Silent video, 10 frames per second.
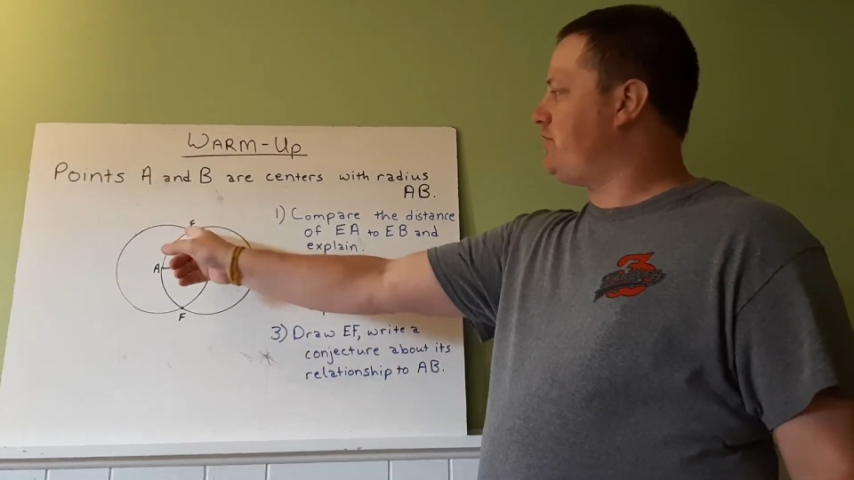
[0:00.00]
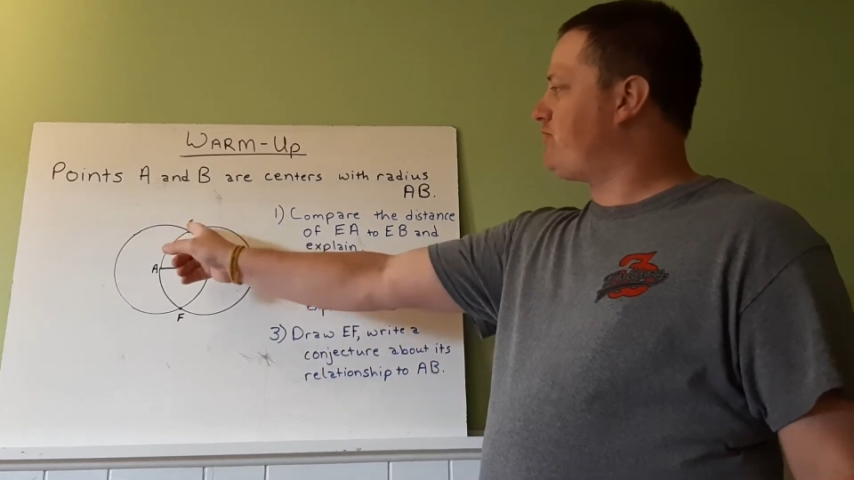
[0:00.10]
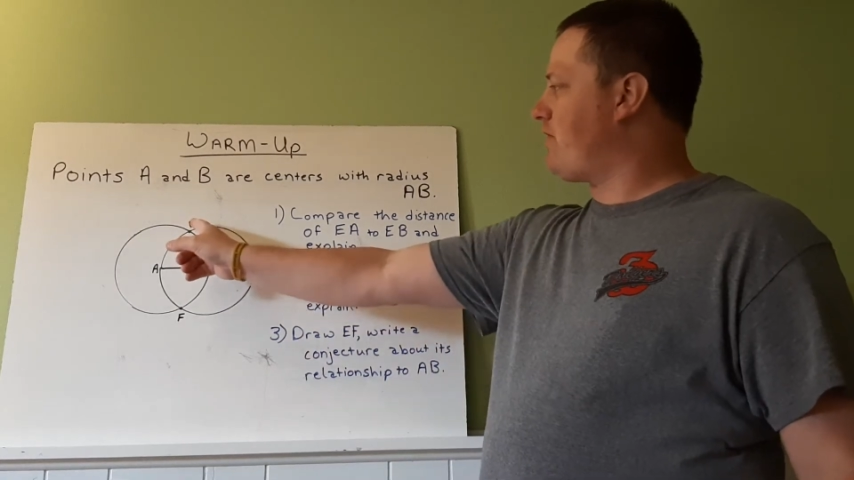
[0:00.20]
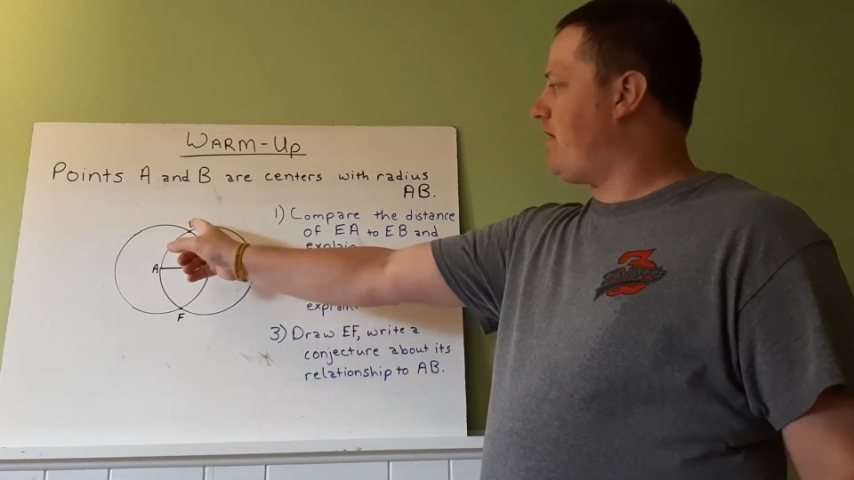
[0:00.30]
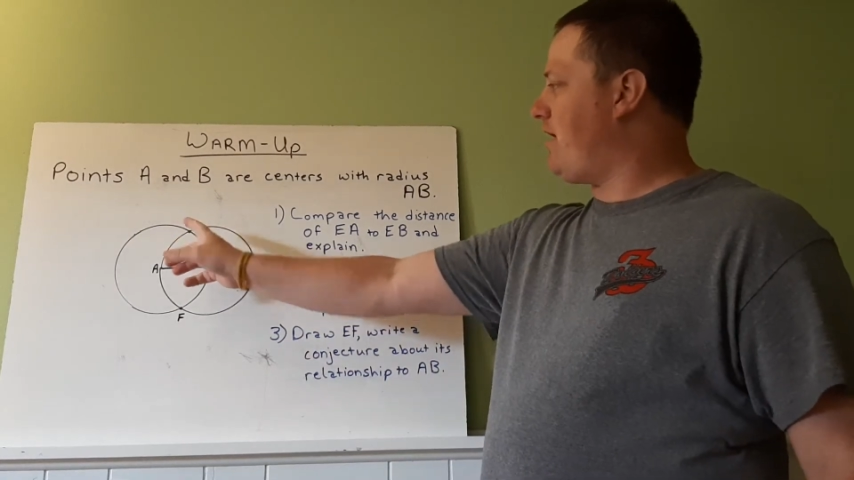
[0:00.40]

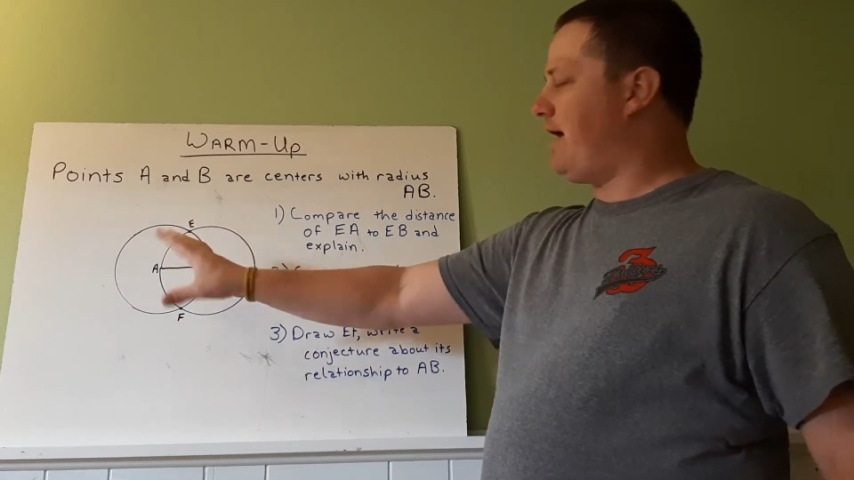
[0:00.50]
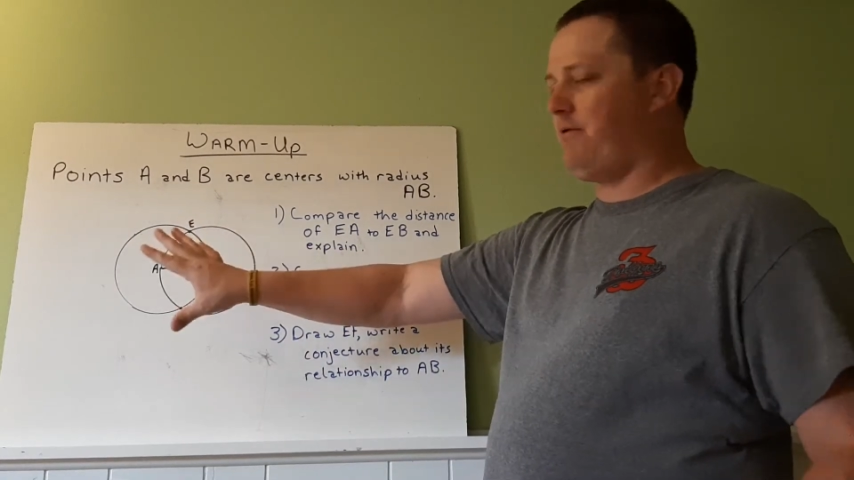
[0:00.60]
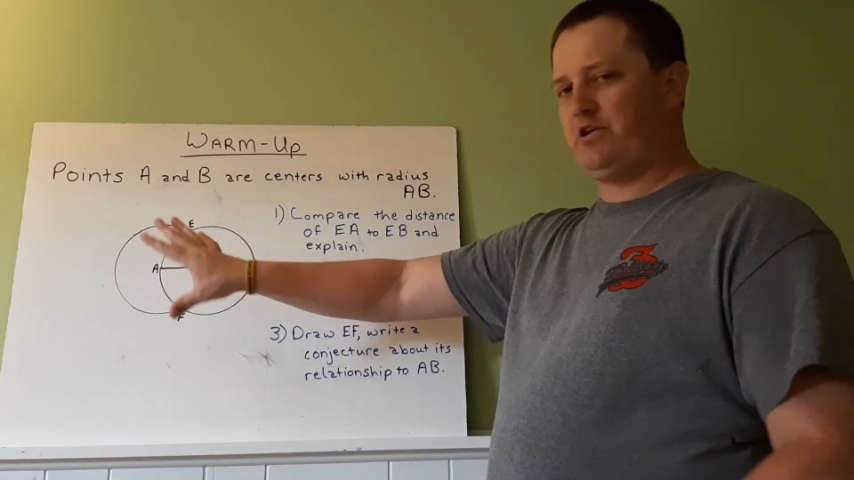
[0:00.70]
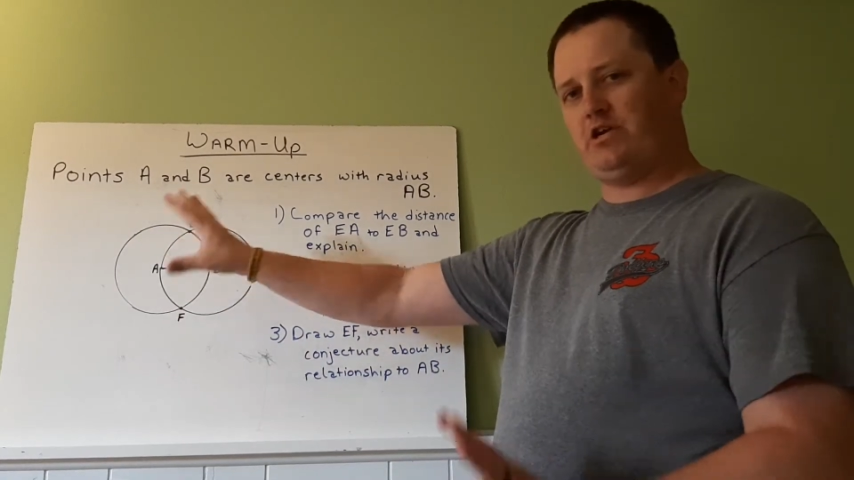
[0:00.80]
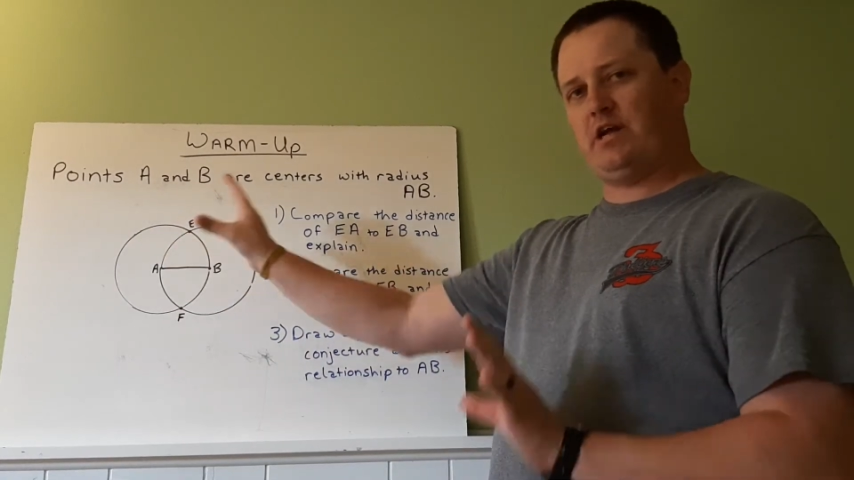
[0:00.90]

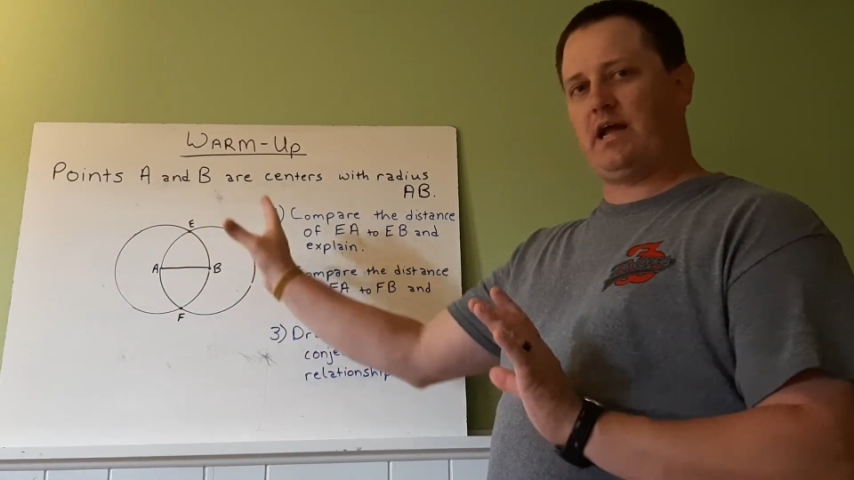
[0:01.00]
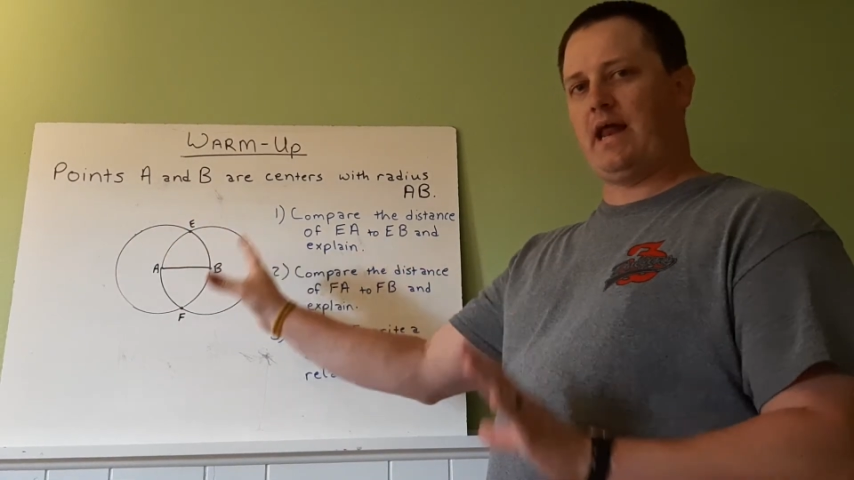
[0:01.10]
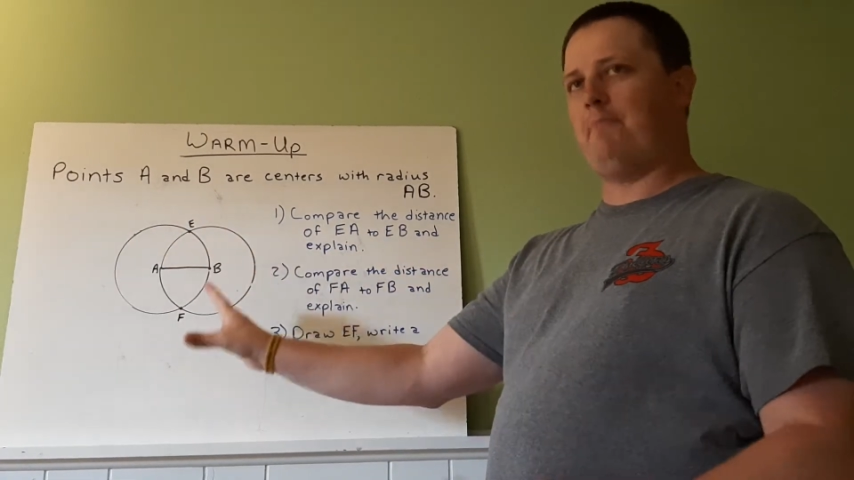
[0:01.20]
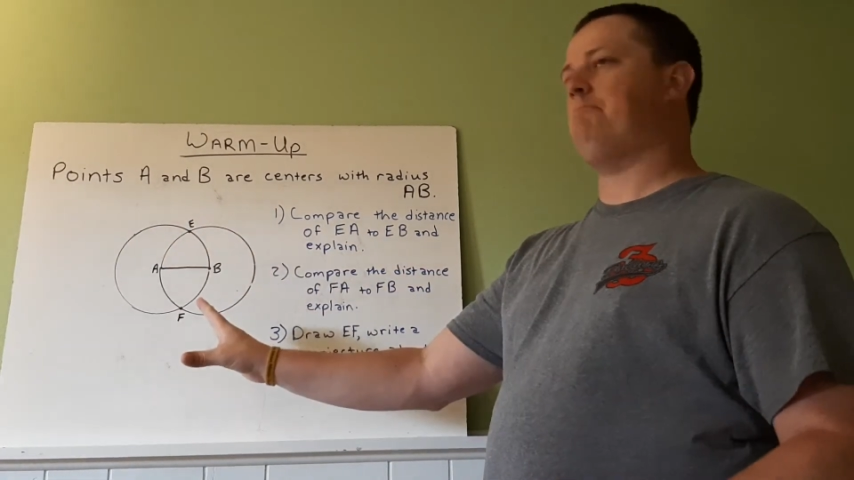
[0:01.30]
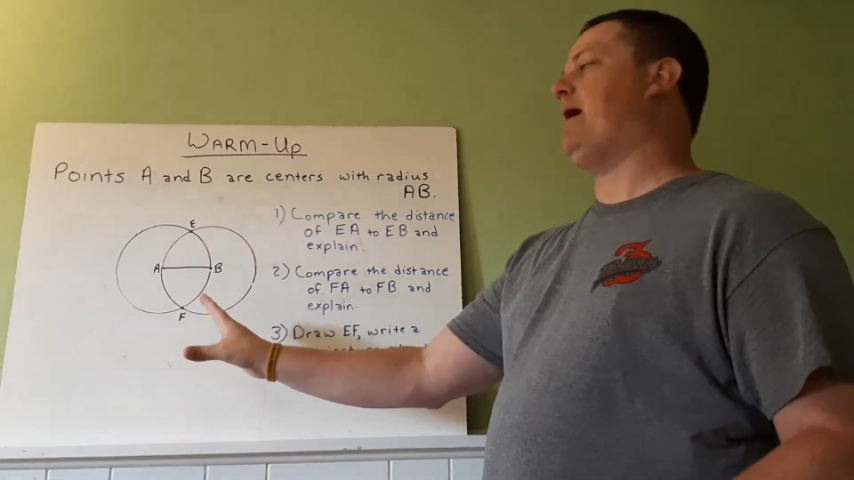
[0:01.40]
to kind
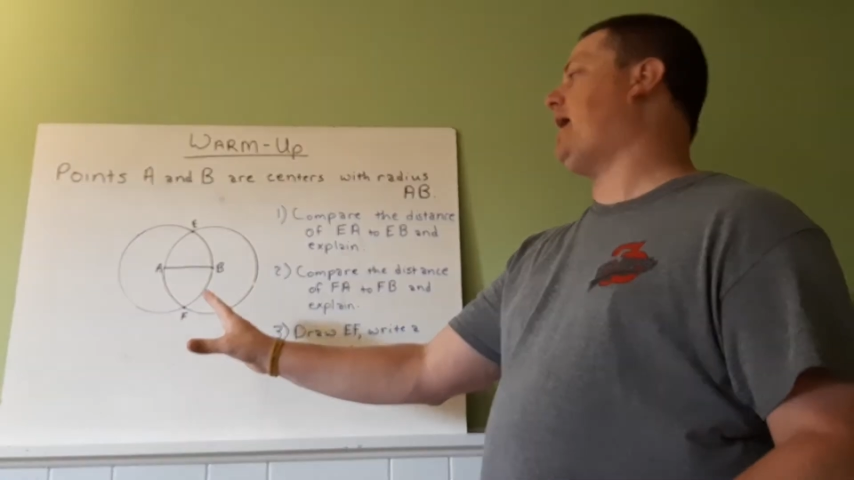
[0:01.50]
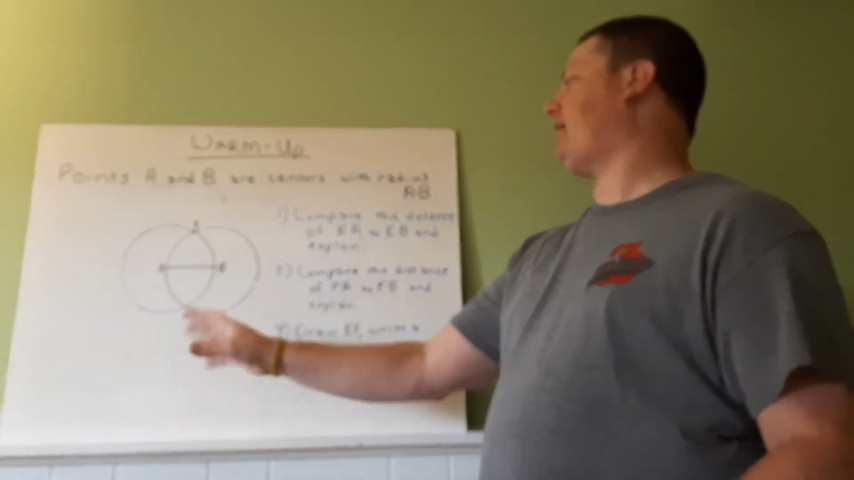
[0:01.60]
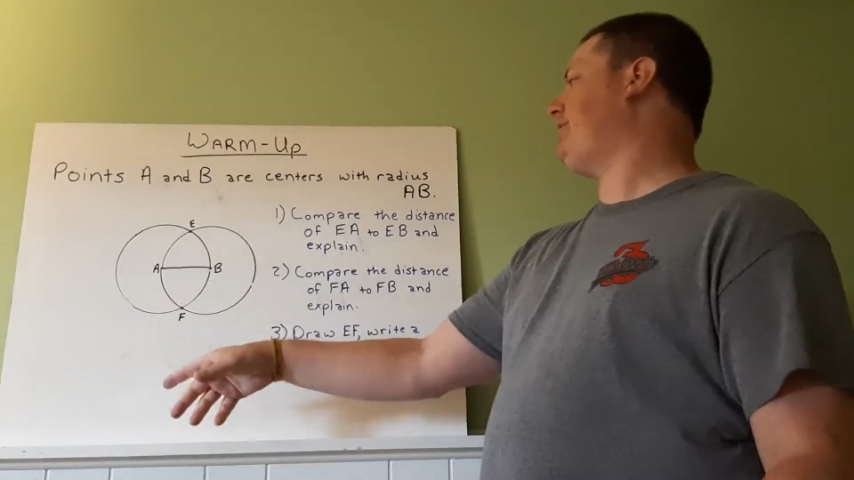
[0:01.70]
of mock